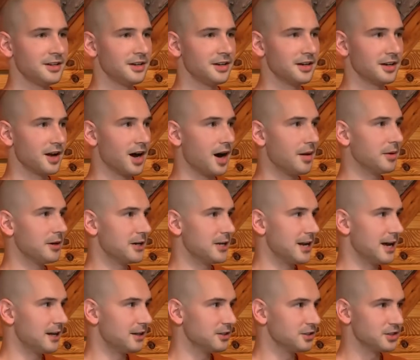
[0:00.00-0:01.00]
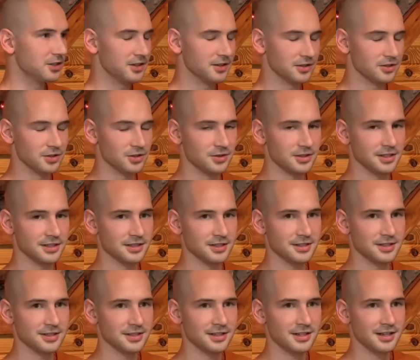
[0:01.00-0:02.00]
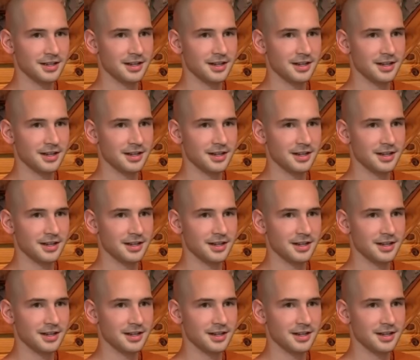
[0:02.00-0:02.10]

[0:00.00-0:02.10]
a common analogy in the suttas.